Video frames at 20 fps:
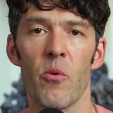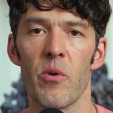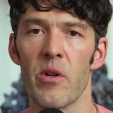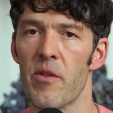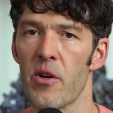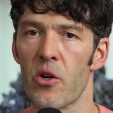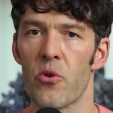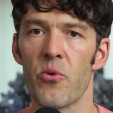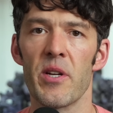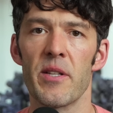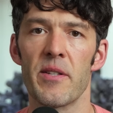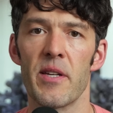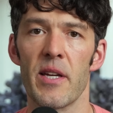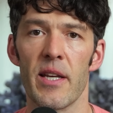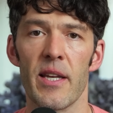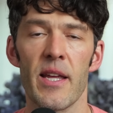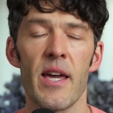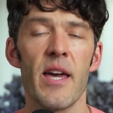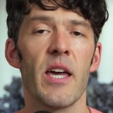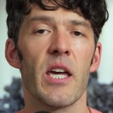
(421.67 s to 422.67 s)
We know that
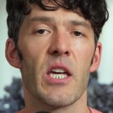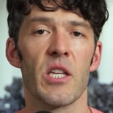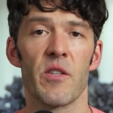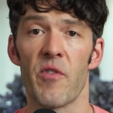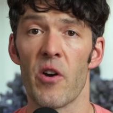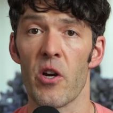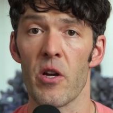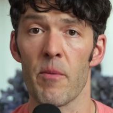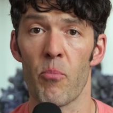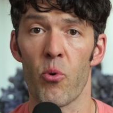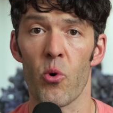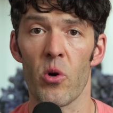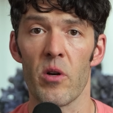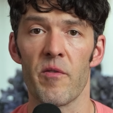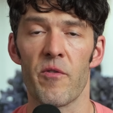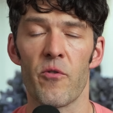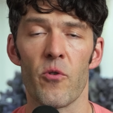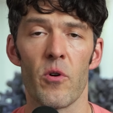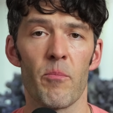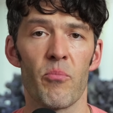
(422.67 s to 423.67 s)
creatine is very
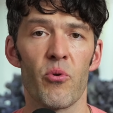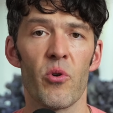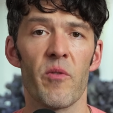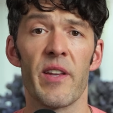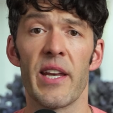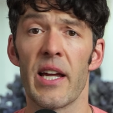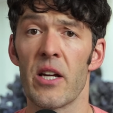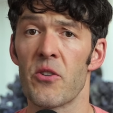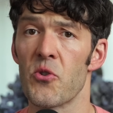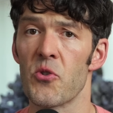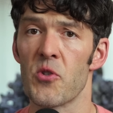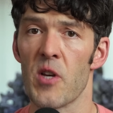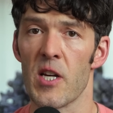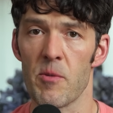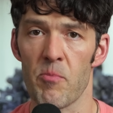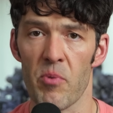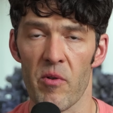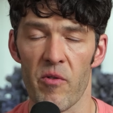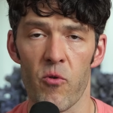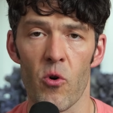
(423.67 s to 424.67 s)
important for improving
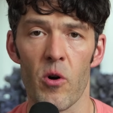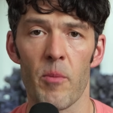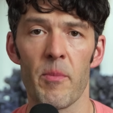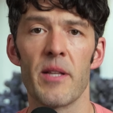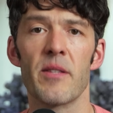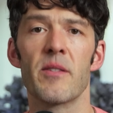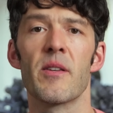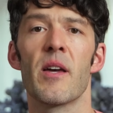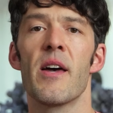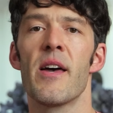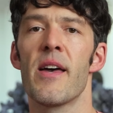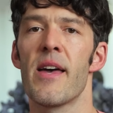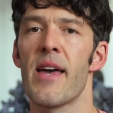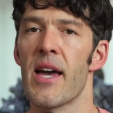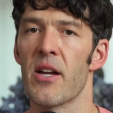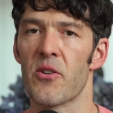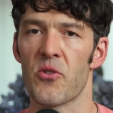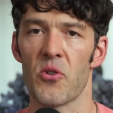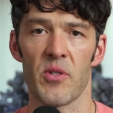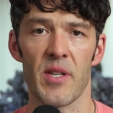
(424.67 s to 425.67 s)
exercise performance,
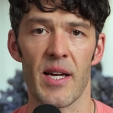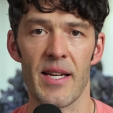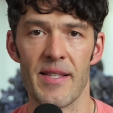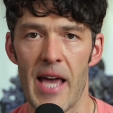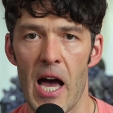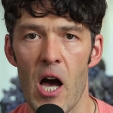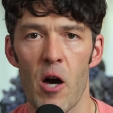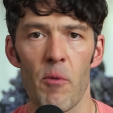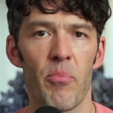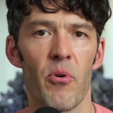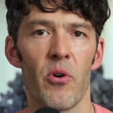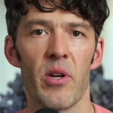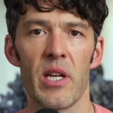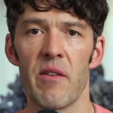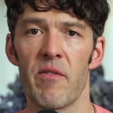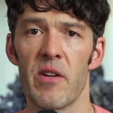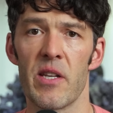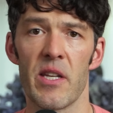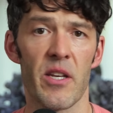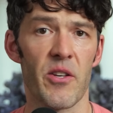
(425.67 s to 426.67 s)
exercise output,
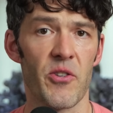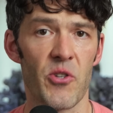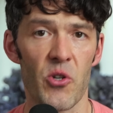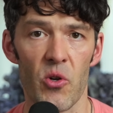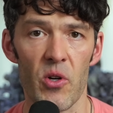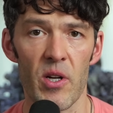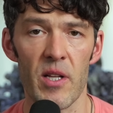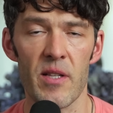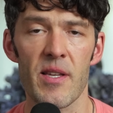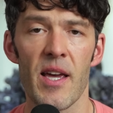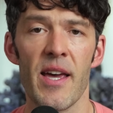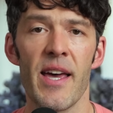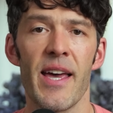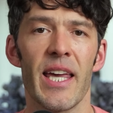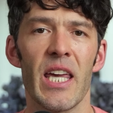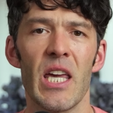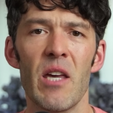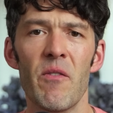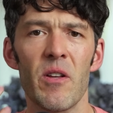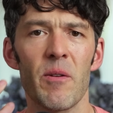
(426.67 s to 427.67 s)
even endurance,
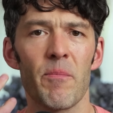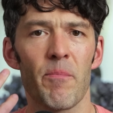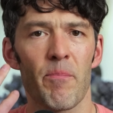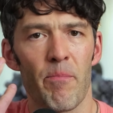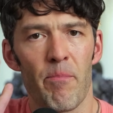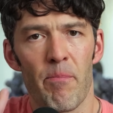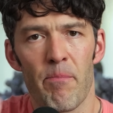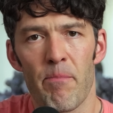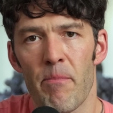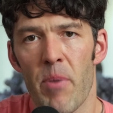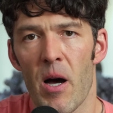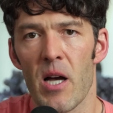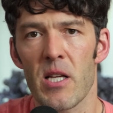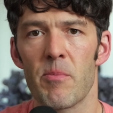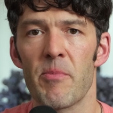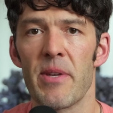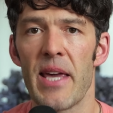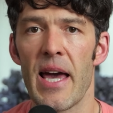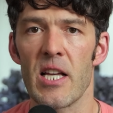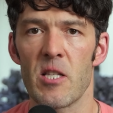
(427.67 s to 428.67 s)
even
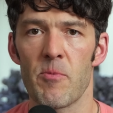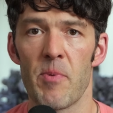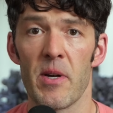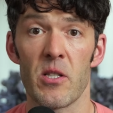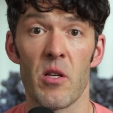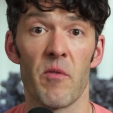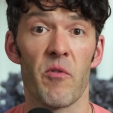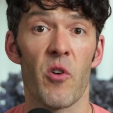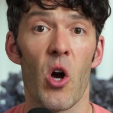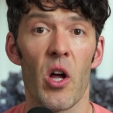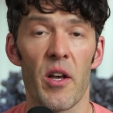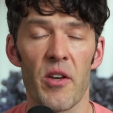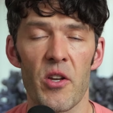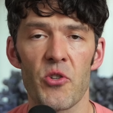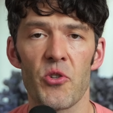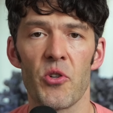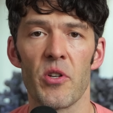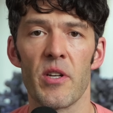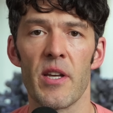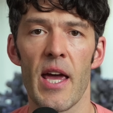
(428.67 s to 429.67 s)
possibly aspects of
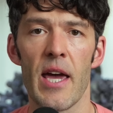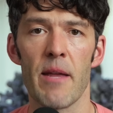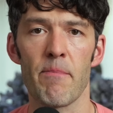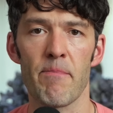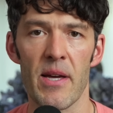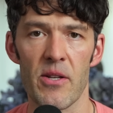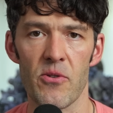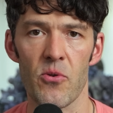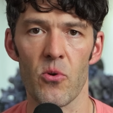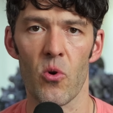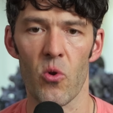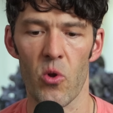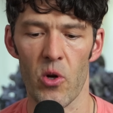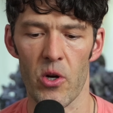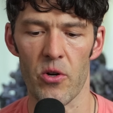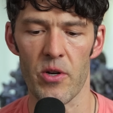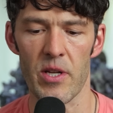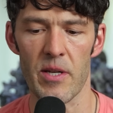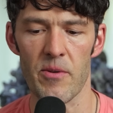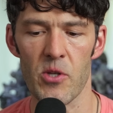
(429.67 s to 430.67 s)
cognition and mental
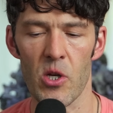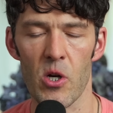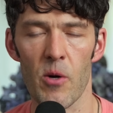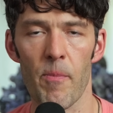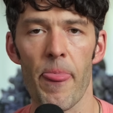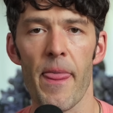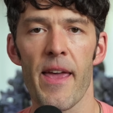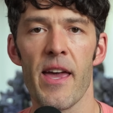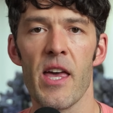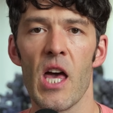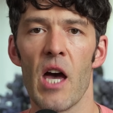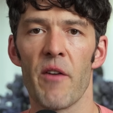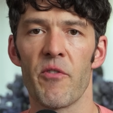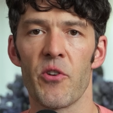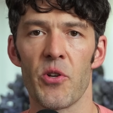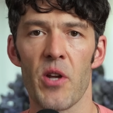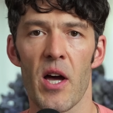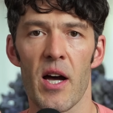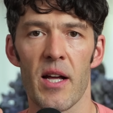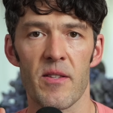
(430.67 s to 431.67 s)
clarity. So if
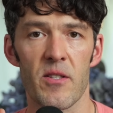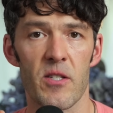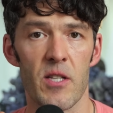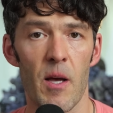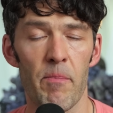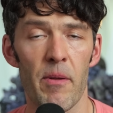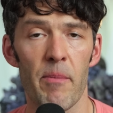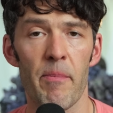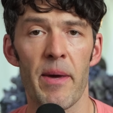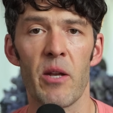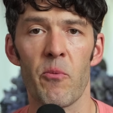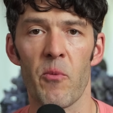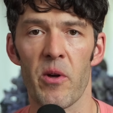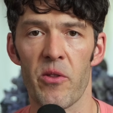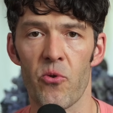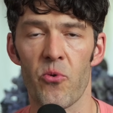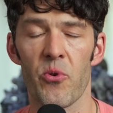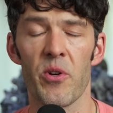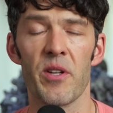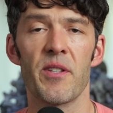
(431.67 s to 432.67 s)
you're not supplementing
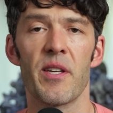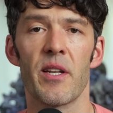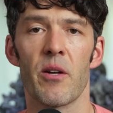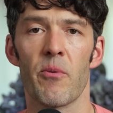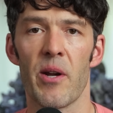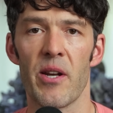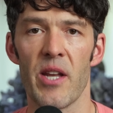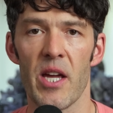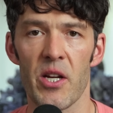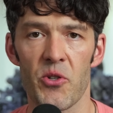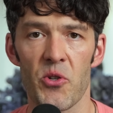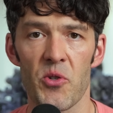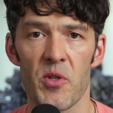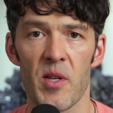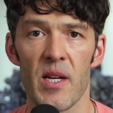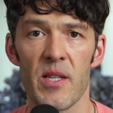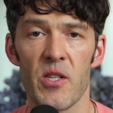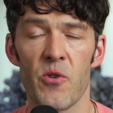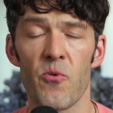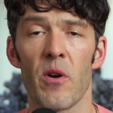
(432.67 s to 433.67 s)
with creatine around
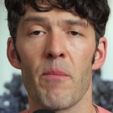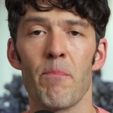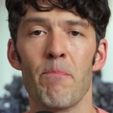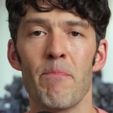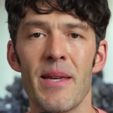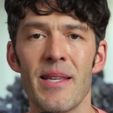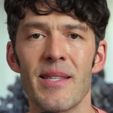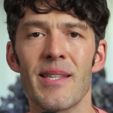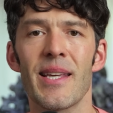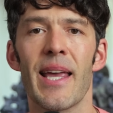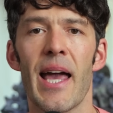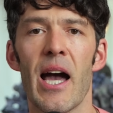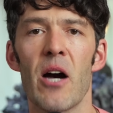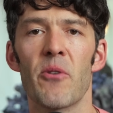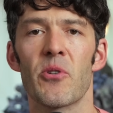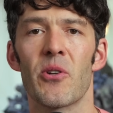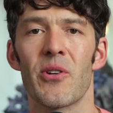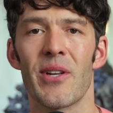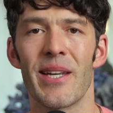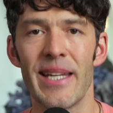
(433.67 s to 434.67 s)
exercise, you are missing
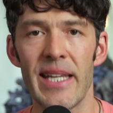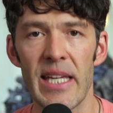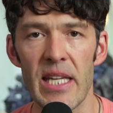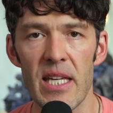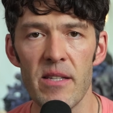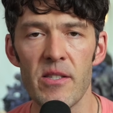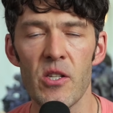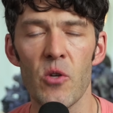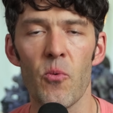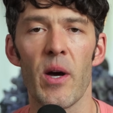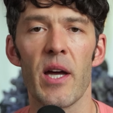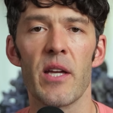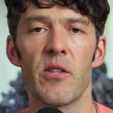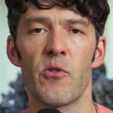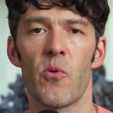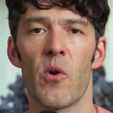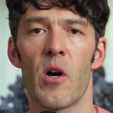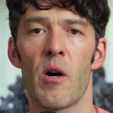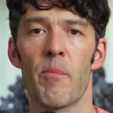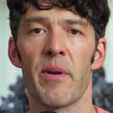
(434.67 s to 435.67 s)
out on an easy way
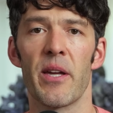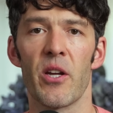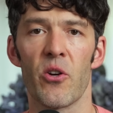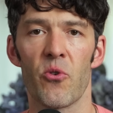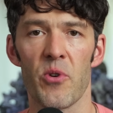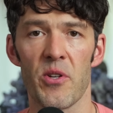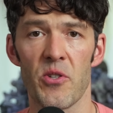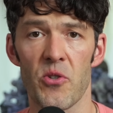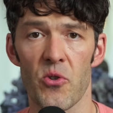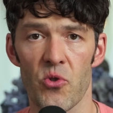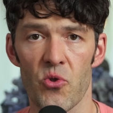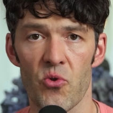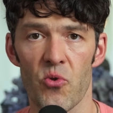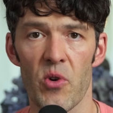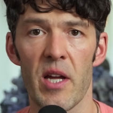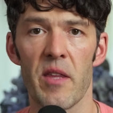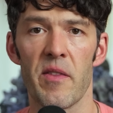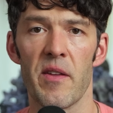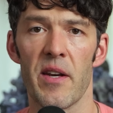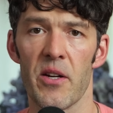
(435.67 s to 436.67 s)
to help increase your
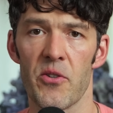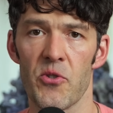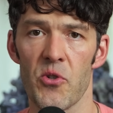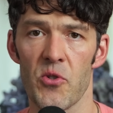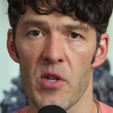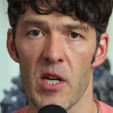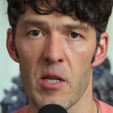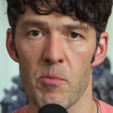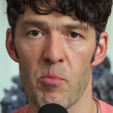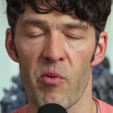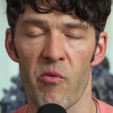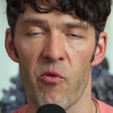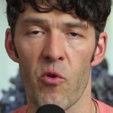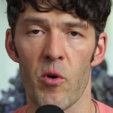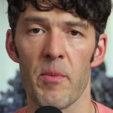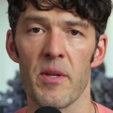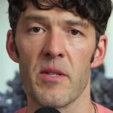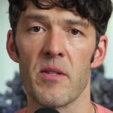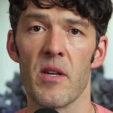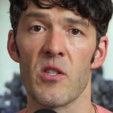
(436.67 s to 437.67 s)
strength and exercise
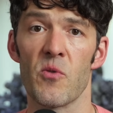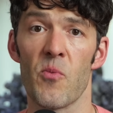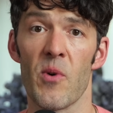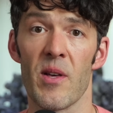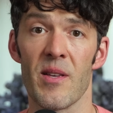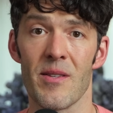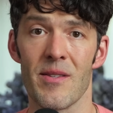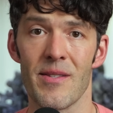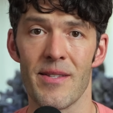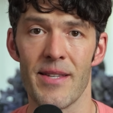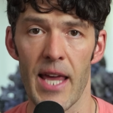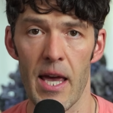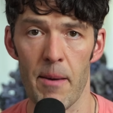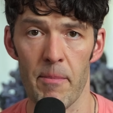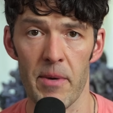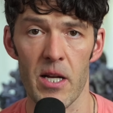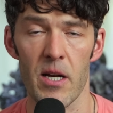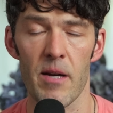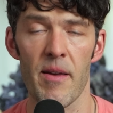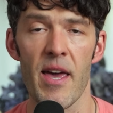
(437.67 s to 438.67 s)
performance, as well as
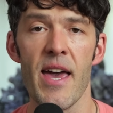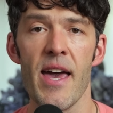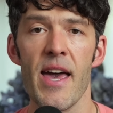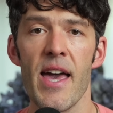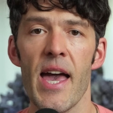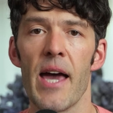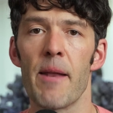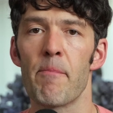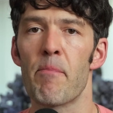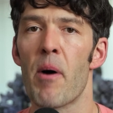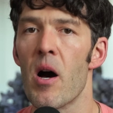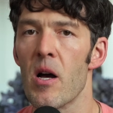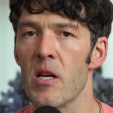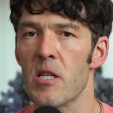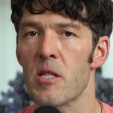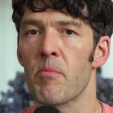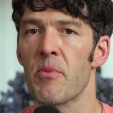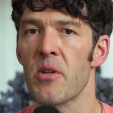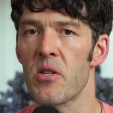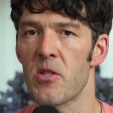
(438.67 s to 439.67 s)
stamina, and
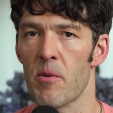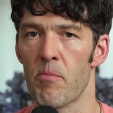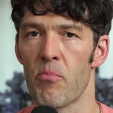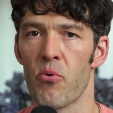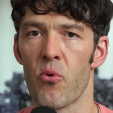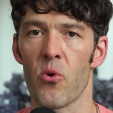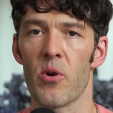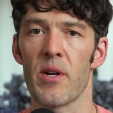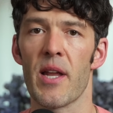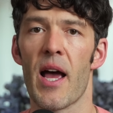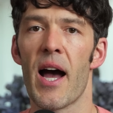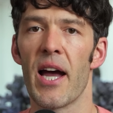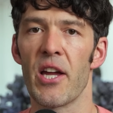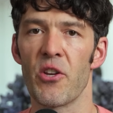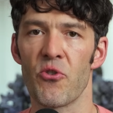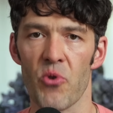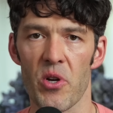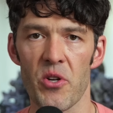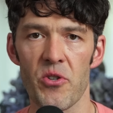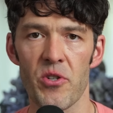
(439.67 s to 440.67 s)
possibly support
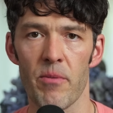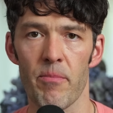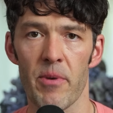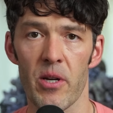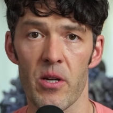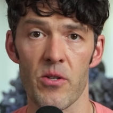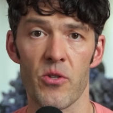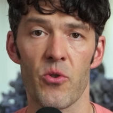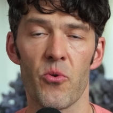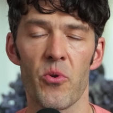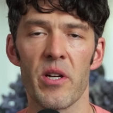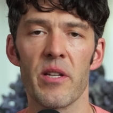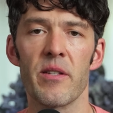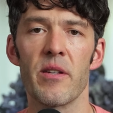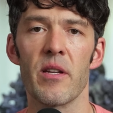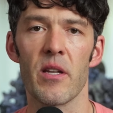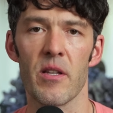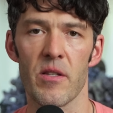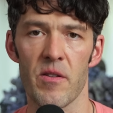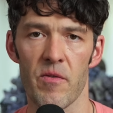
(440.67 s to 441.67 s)
hydration, because
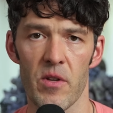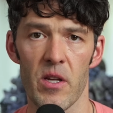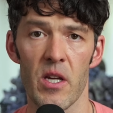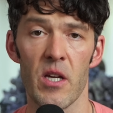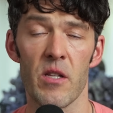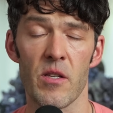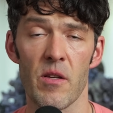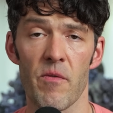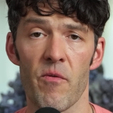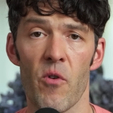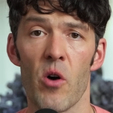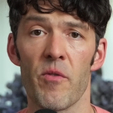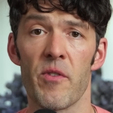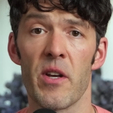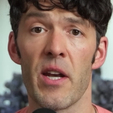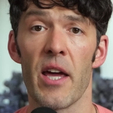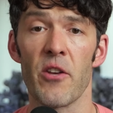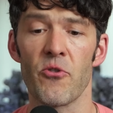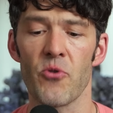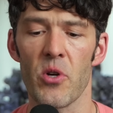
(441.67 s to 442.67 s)
creatine is involved
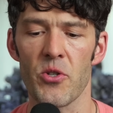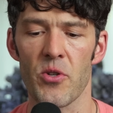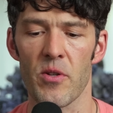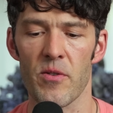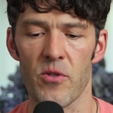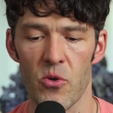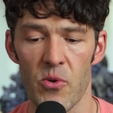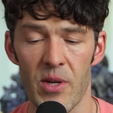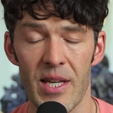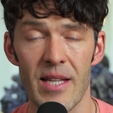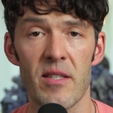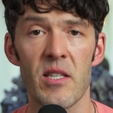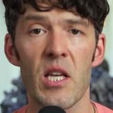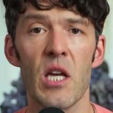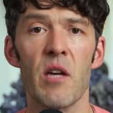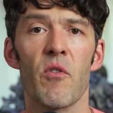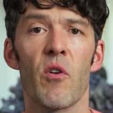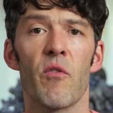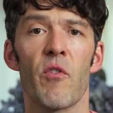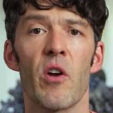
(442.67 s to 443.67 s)
in hydration. So you can
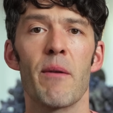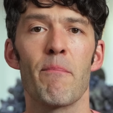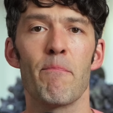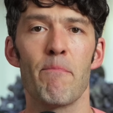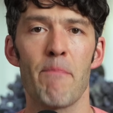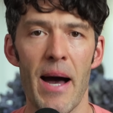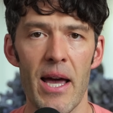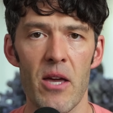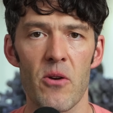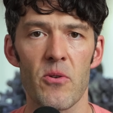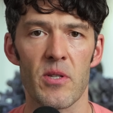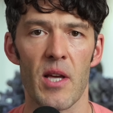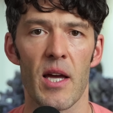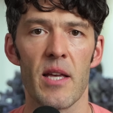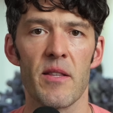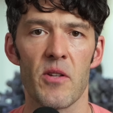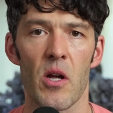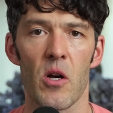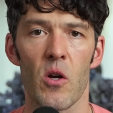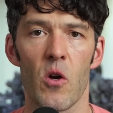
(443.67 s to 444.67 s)
save over at
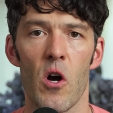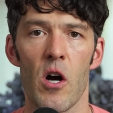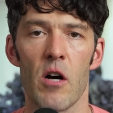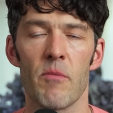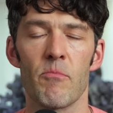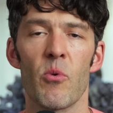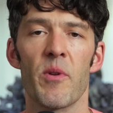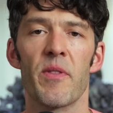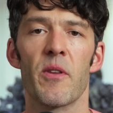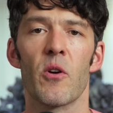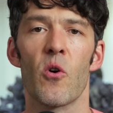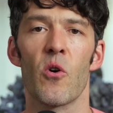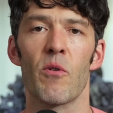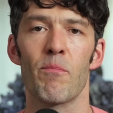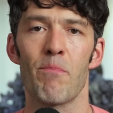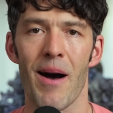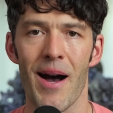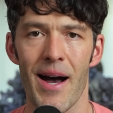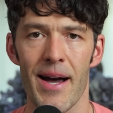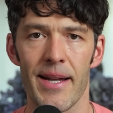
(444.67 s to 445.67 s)
myoscience.com with the
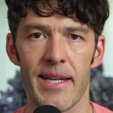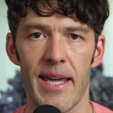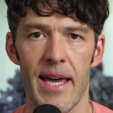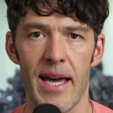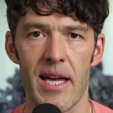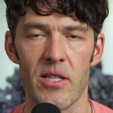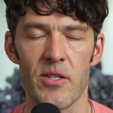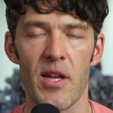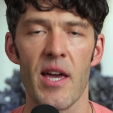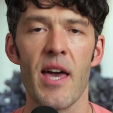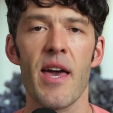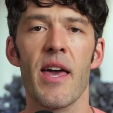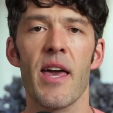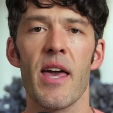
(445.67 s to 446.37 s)
code podcast